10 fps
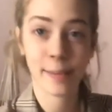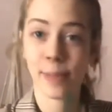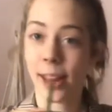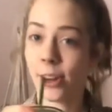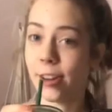I
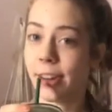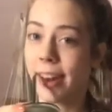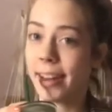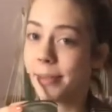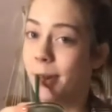know you didn't
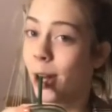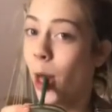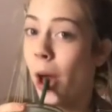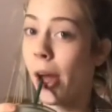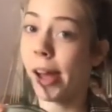ask, but
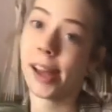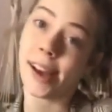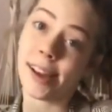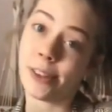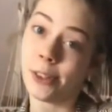
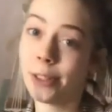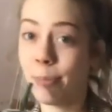I told.